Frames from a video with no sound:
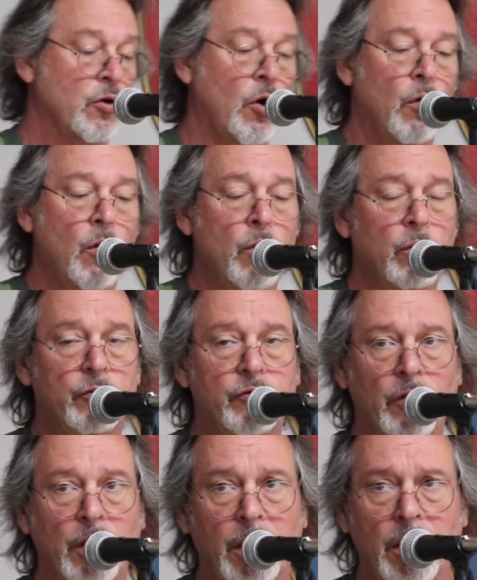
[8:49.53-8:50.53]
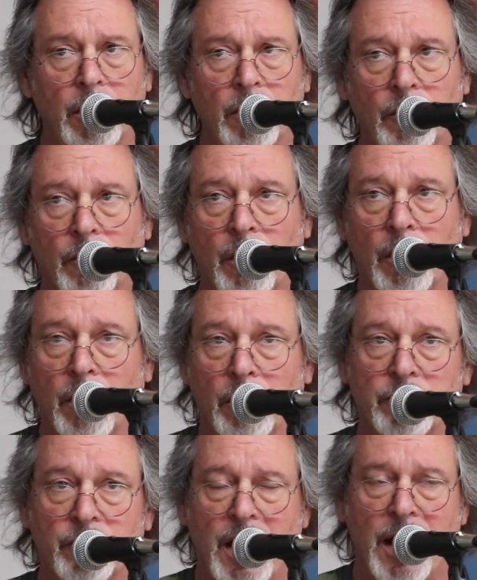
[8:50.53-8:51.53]
Coal train
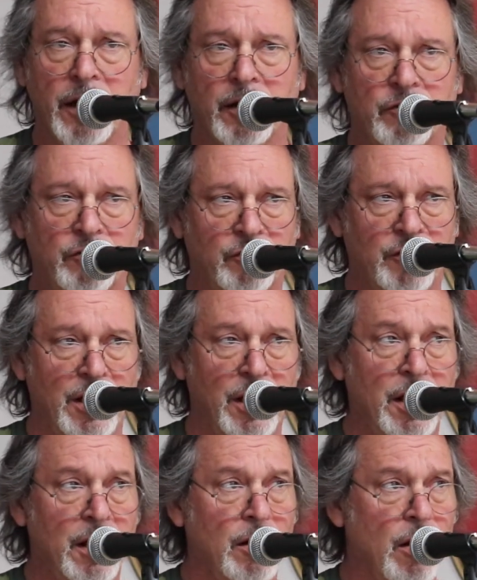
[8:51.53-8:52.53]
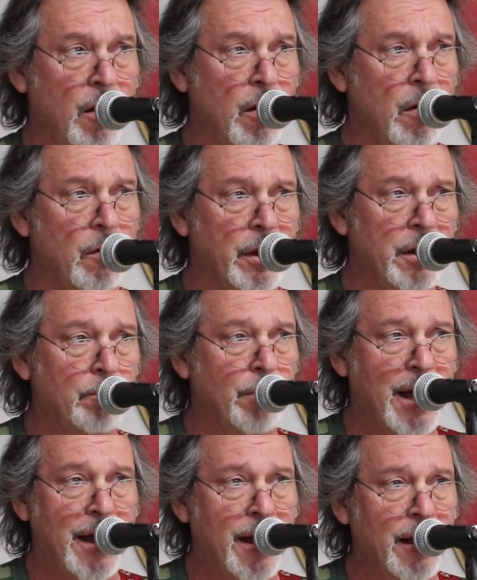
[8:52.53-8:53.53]
crawls like a snake long and
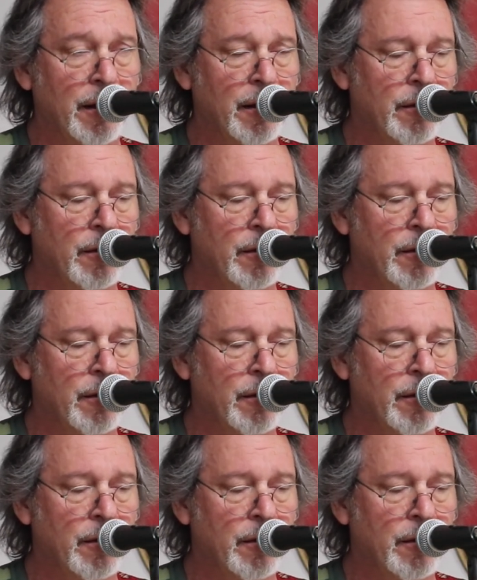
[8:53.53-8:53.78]
black.